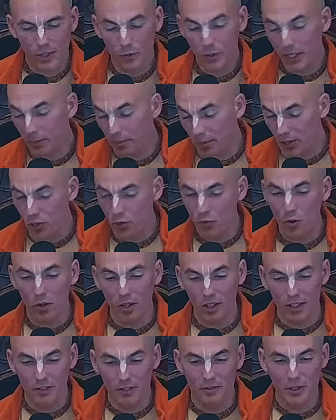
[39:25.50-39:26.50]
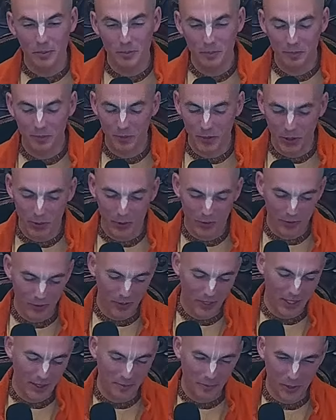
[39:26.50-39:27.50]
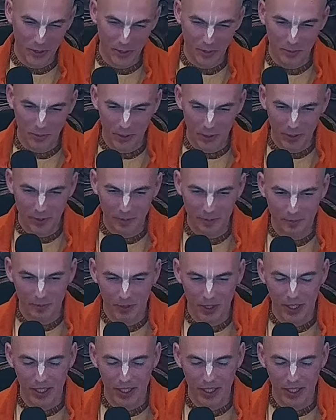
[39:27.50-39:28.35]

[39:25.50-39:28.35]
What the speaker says: And we can be strong if we go through that morning program.